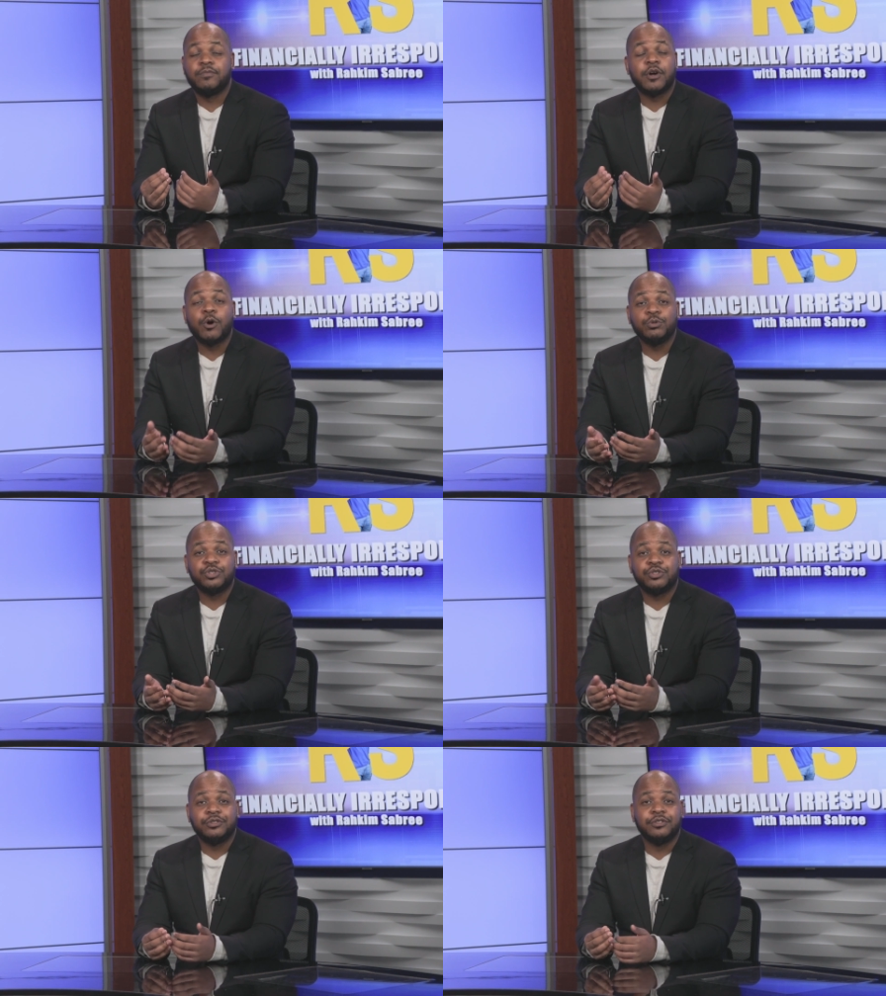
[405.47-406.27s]

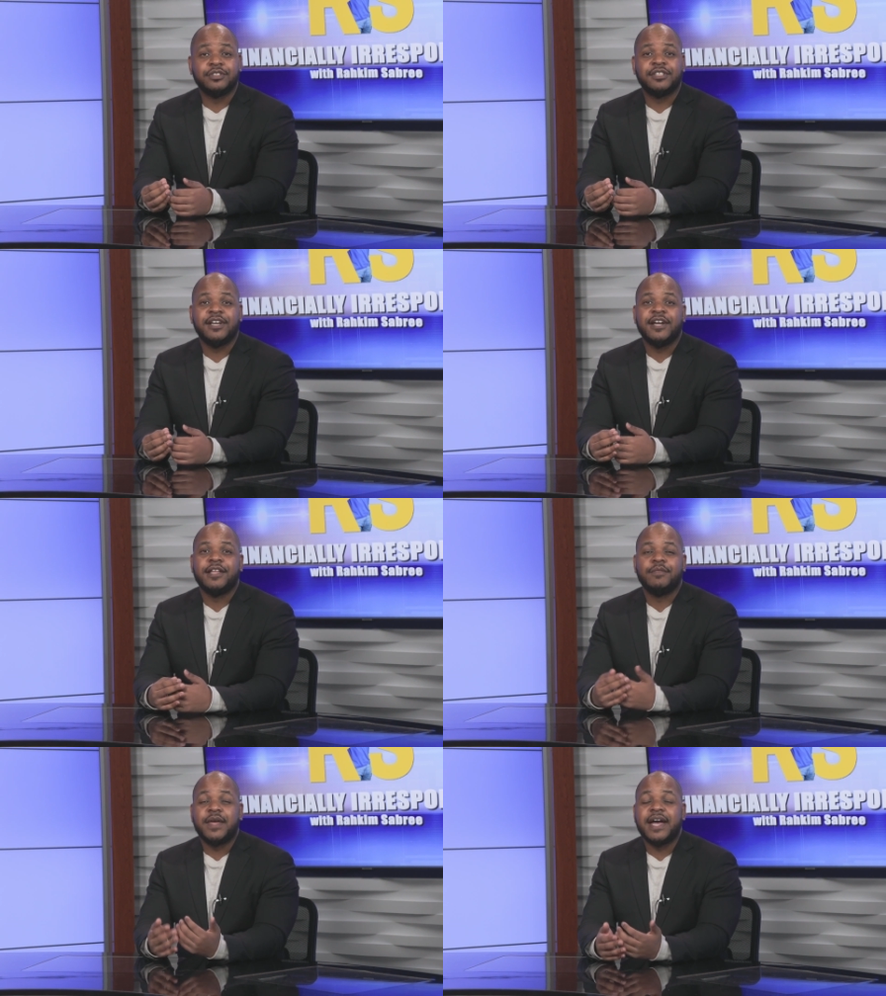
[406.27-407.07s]
cultures,
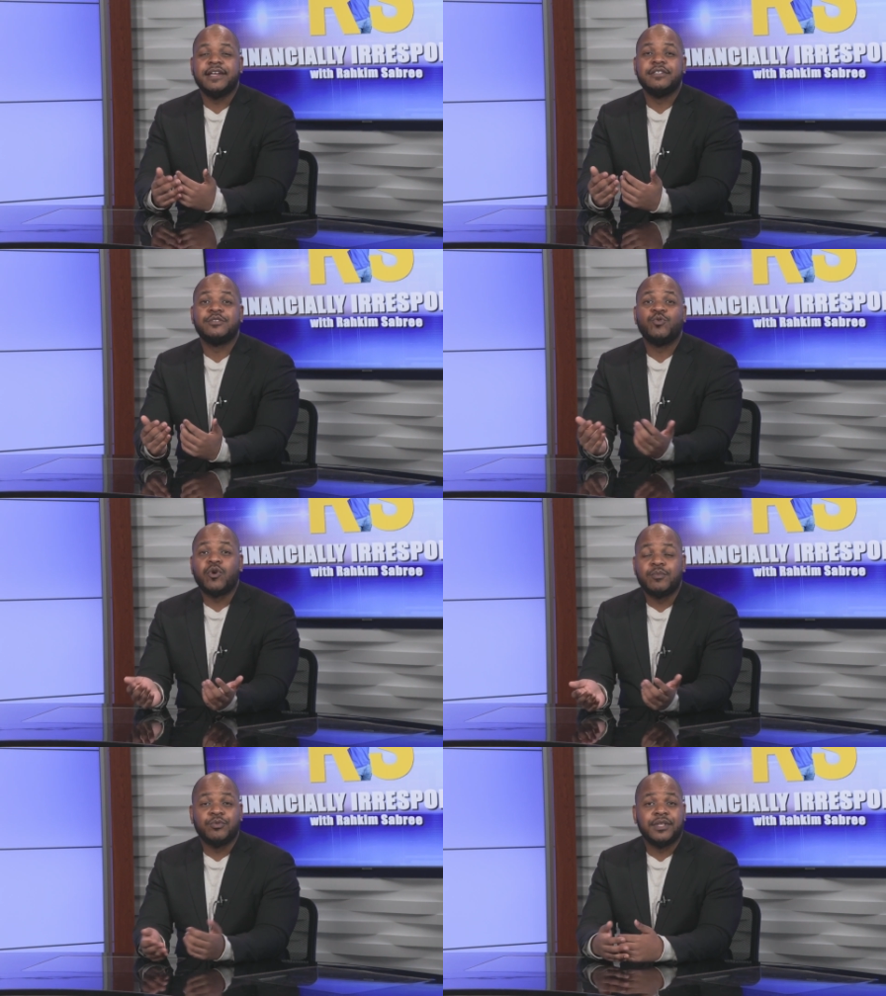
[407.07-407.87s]
that is
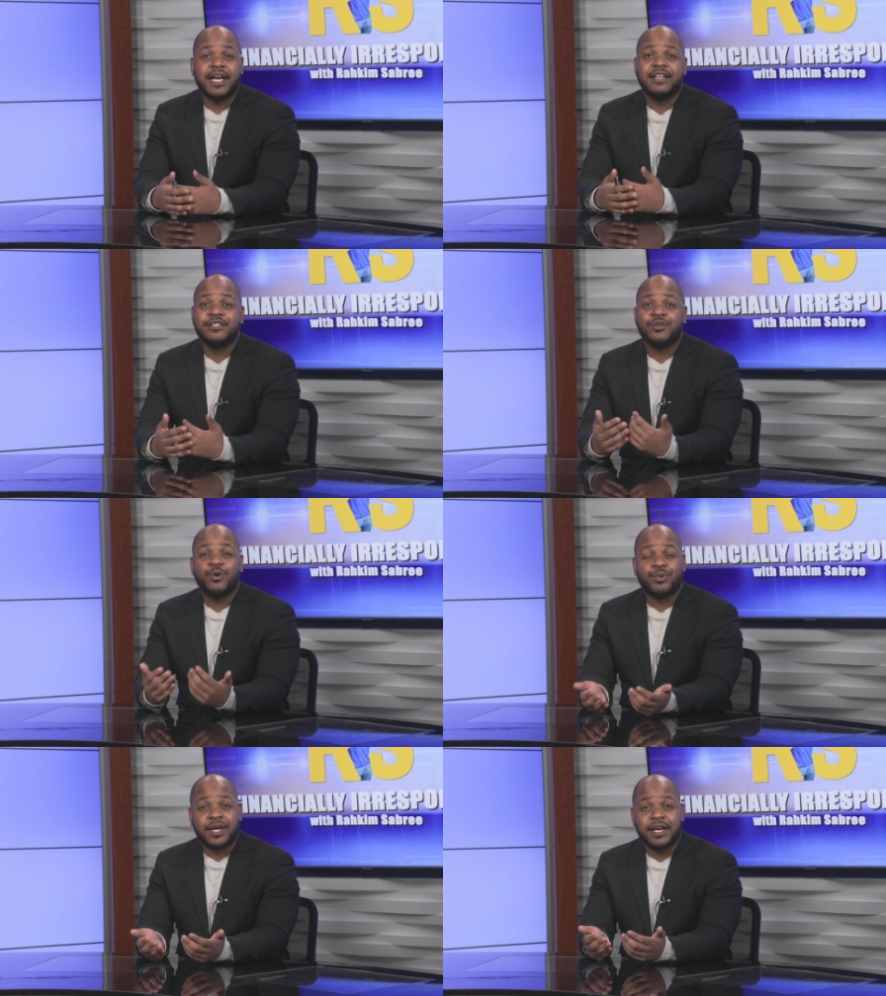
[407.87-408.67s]
normal, that is
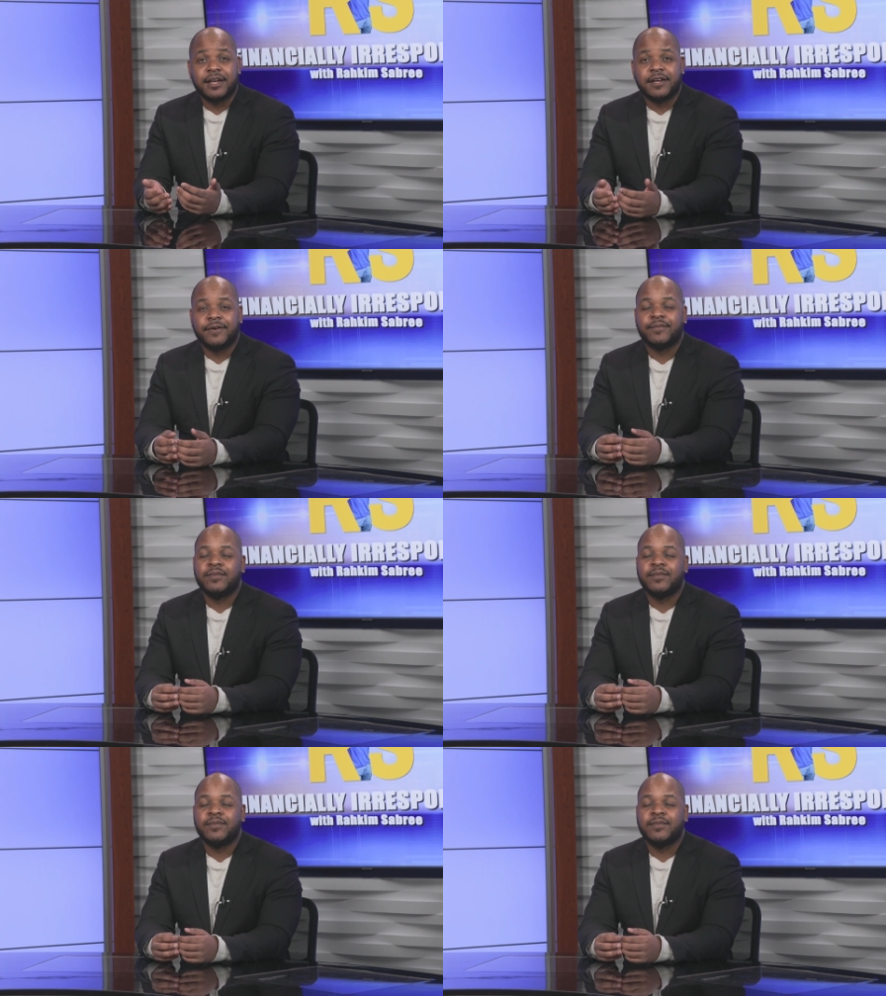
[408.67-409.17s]
okay.